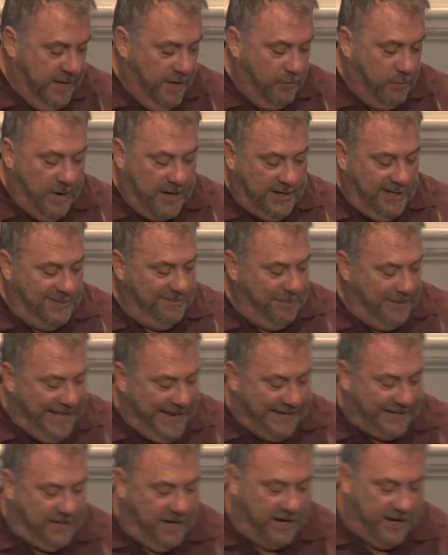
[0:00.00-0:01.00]
Run on
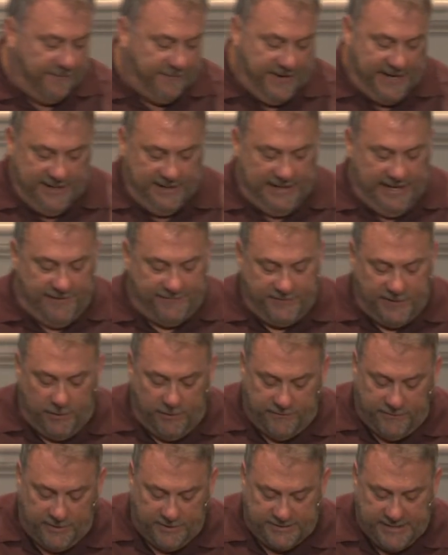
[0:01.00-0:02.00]
black coffee and
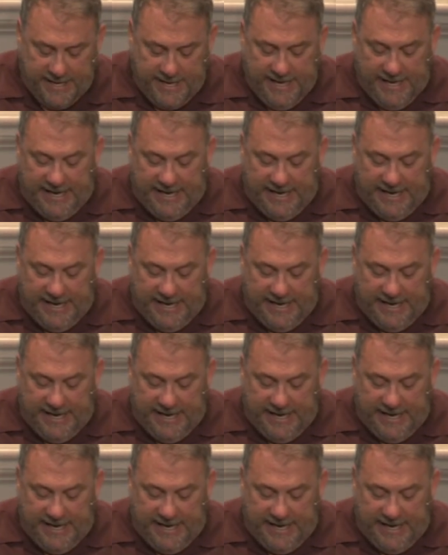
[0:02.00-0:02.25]
leftovers.